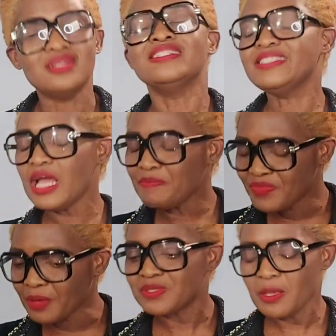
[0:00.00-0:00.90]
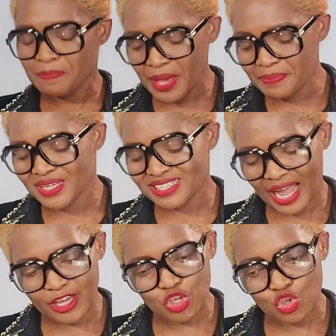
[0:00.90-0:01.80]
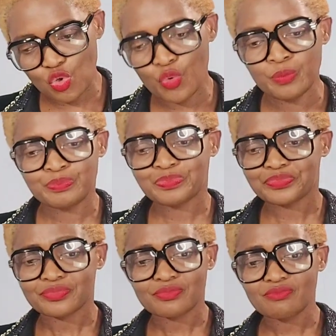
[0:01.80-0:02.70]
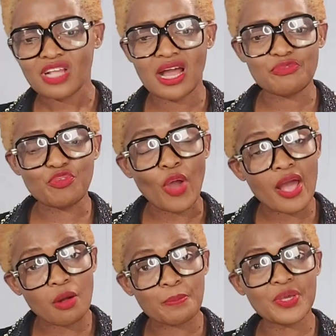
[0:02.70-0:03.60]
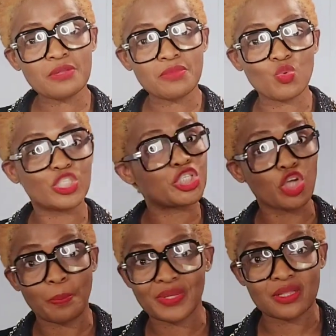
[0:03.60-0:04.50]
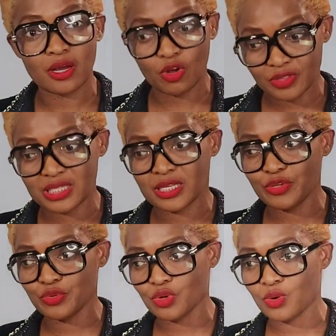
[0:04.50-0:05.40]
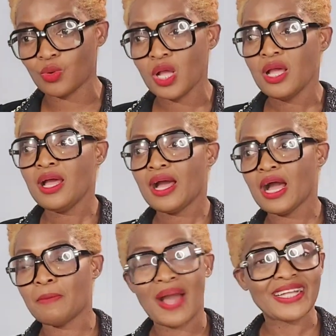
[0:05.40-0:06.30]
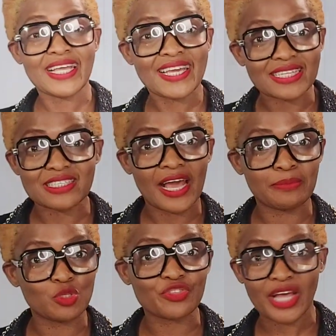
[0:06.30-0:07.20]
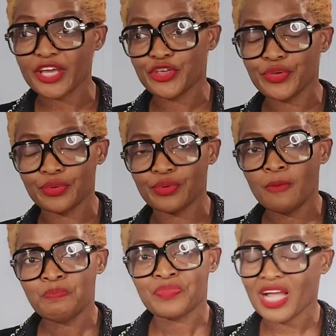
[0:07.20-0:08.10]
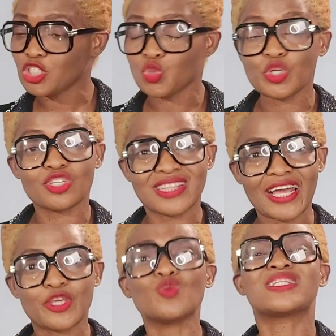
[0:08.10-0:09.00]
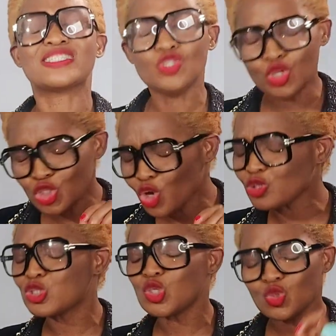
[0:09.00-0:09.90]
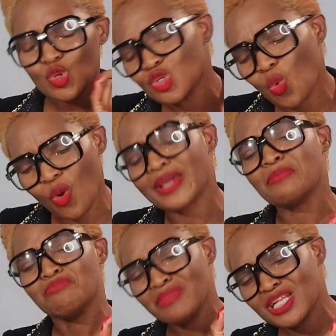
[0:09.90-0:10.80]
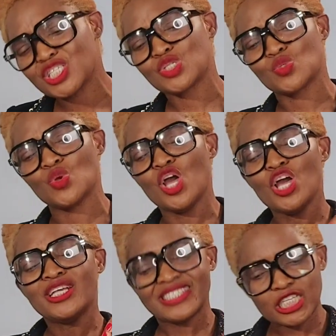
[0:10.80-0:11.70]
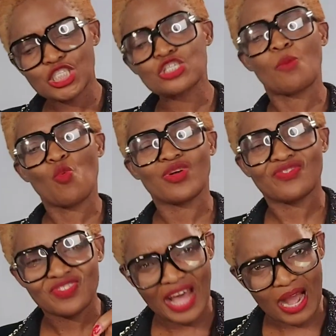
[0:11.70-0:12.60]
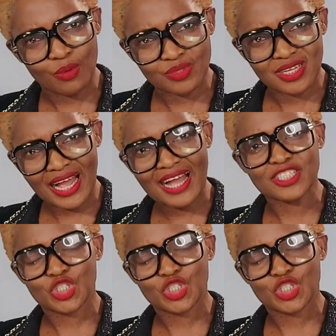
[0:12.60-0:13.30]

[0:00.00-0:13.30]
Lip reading: Name them. Say, baby, thank you for helping me with shopping the other day, you know. I didn't get time to thank you. I just want to thank you. You know, do you know what it means to sit someone down and